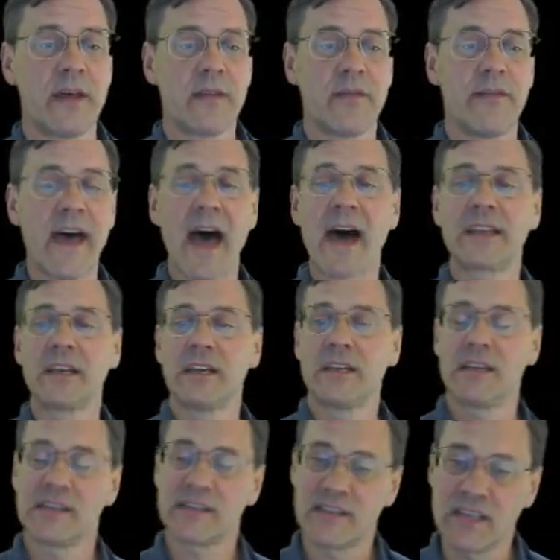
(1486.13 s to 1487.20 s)
That
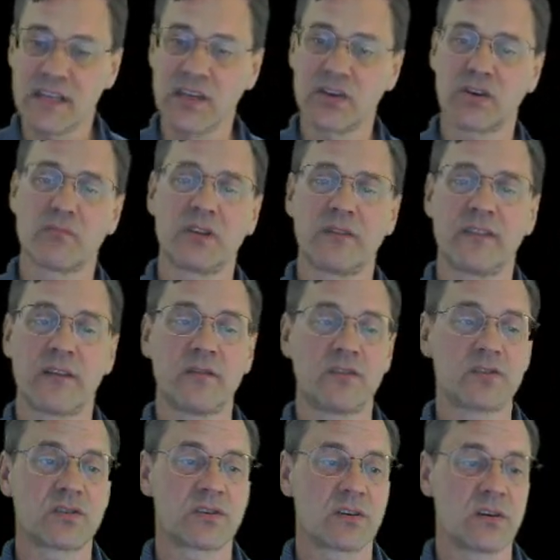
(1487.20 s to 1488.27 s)
is the increment of
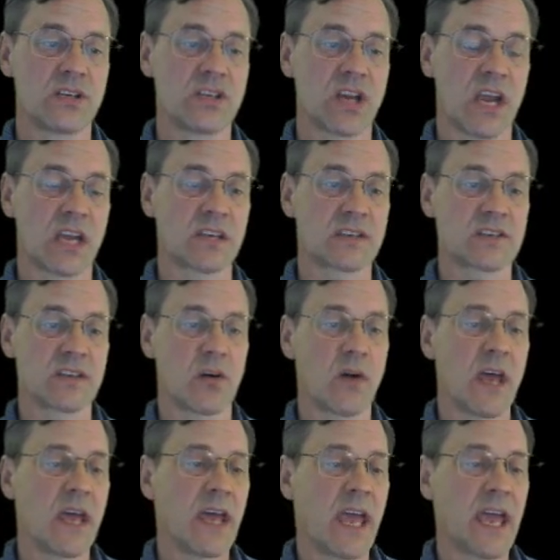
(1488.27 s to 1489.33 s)
evolutionary change. So
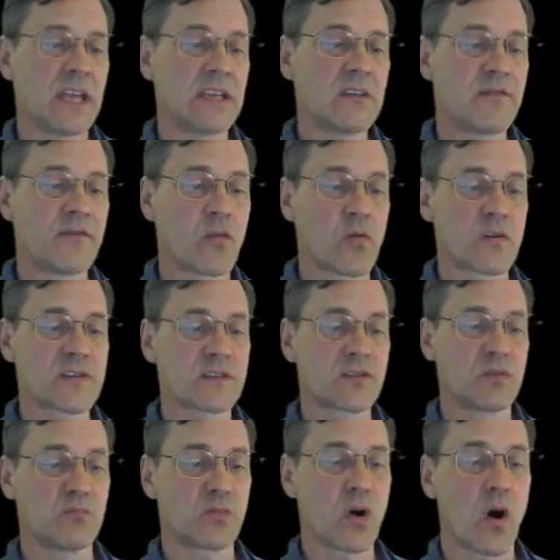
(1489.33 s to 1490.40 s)
any force
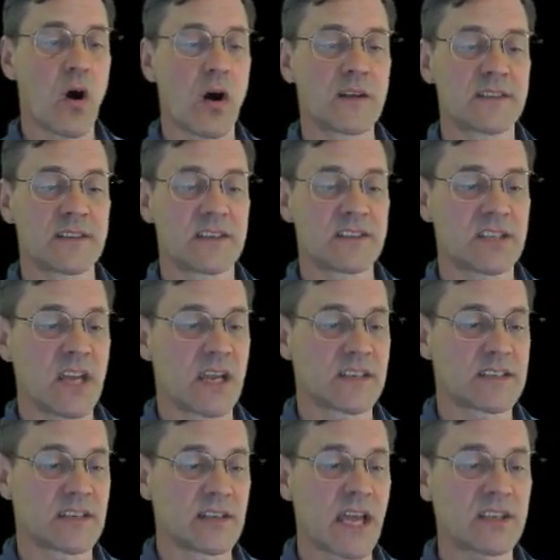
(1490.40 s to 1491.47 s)
could cause this change.
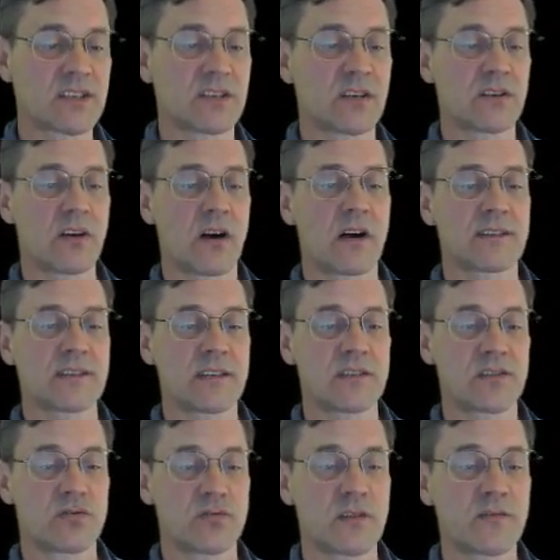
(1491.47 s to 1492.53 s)
Selection could cause this,
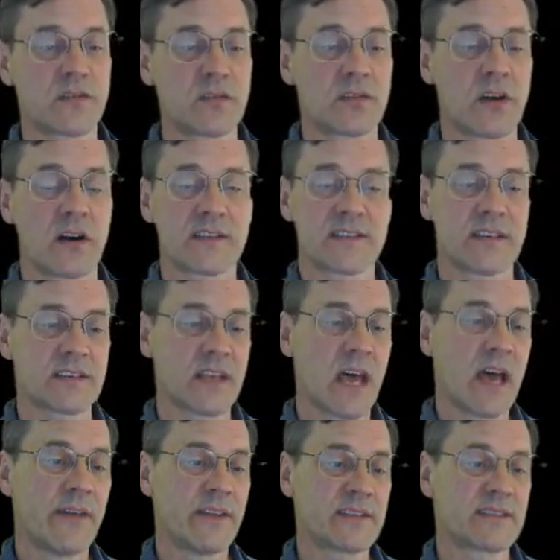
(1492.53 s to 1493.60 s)
drift could cause this.
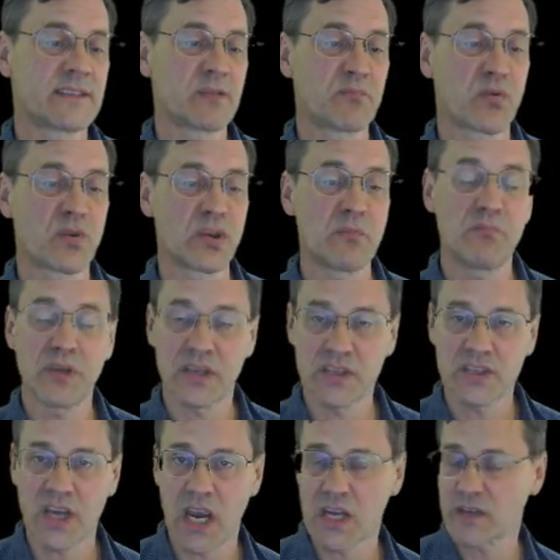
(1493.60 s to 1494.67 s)
This is a pretty big
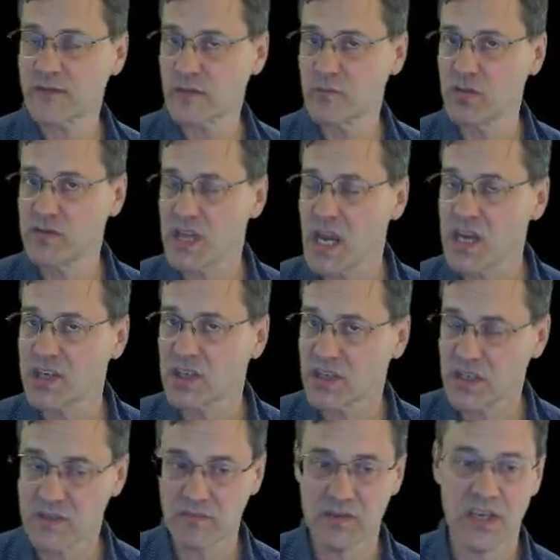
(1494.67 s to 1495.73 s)
change for mutation
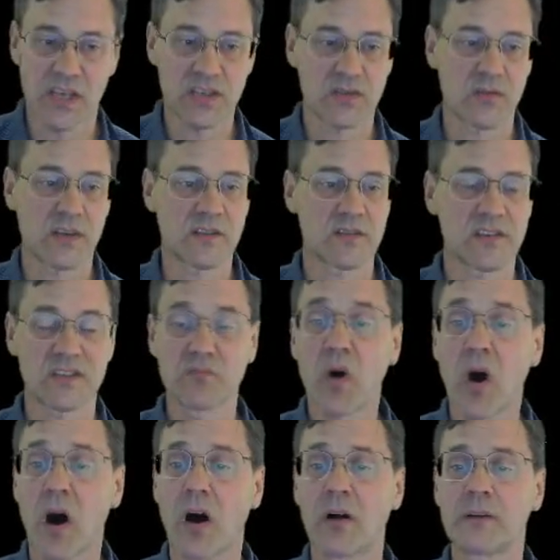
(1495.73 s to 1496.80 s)
because mutation rates are
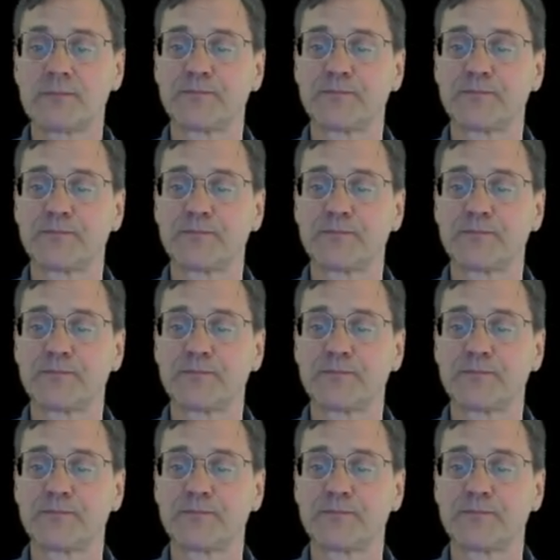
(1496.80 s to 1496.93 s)
small.